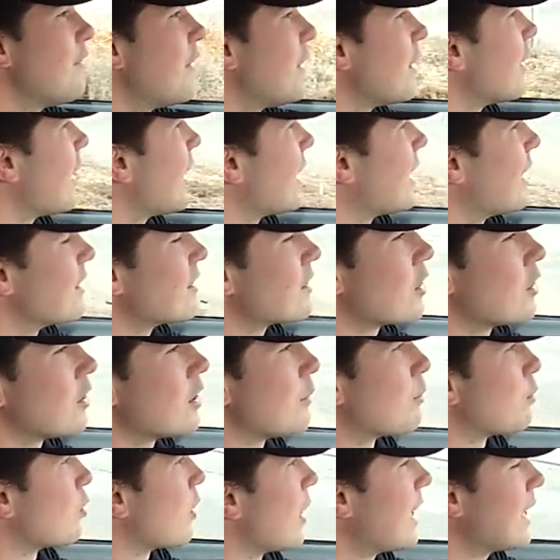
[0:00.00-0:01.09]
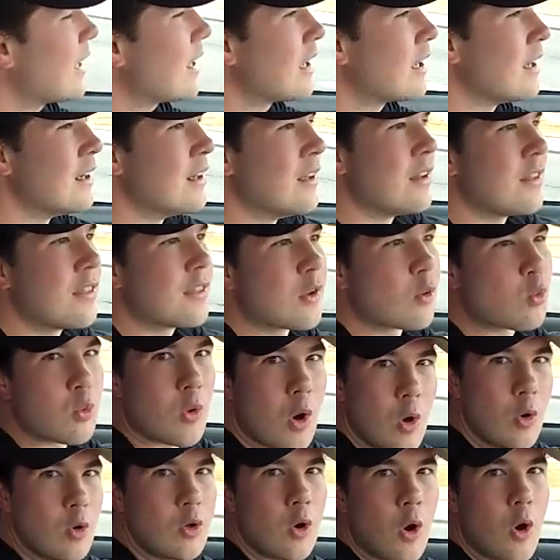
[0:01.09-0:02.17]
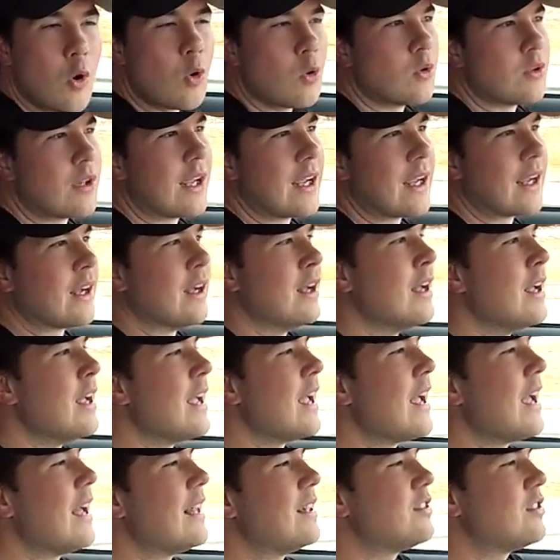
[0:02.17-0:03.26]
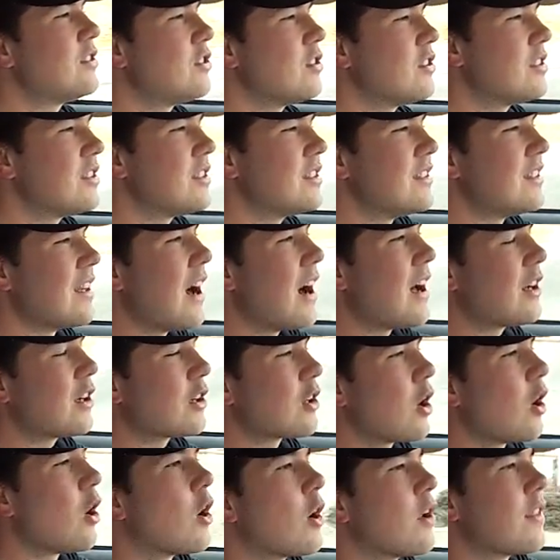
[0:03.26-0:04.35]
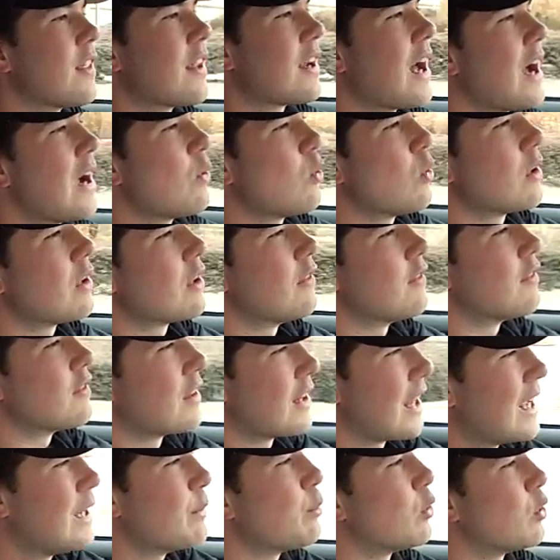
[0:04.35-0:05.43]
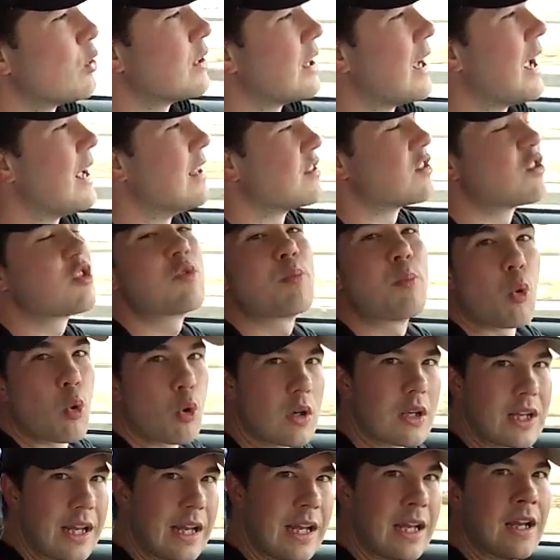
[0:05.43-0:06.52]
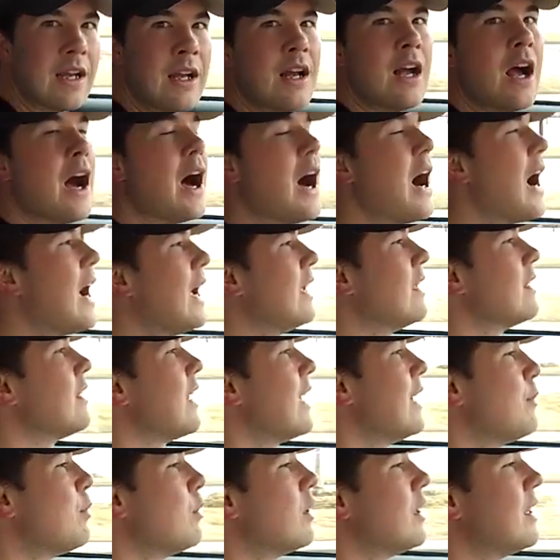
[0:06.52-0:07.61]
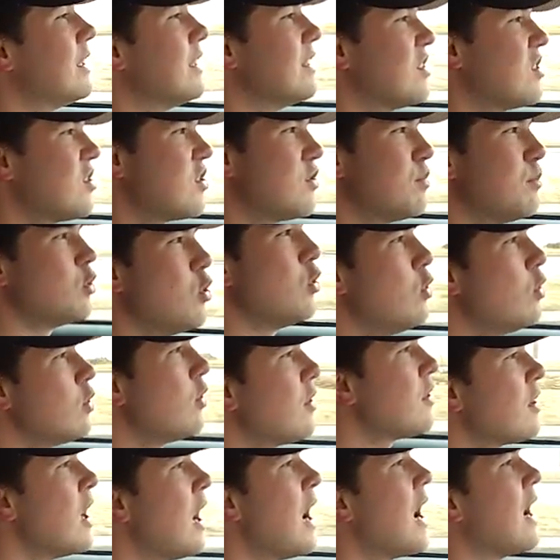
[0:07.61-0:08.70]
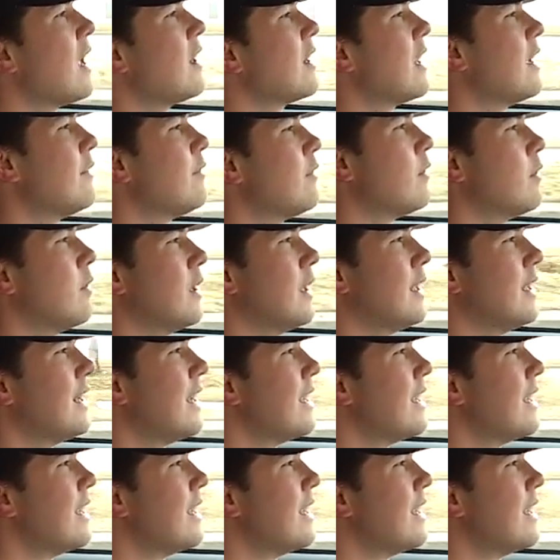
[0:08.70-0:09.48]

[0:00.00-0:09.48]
feel like it's going to break the road holding. It's just not a car that I would have labeled as sporty. I label it as smooth. I label it